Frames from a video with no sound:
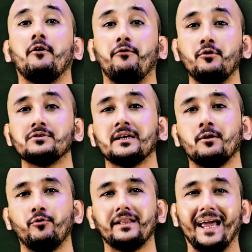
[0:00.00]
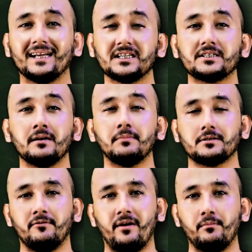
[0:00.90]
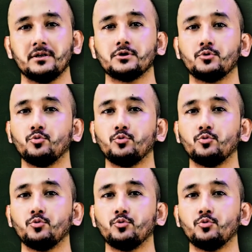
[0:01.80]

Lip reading: fusing with existing muscle fibers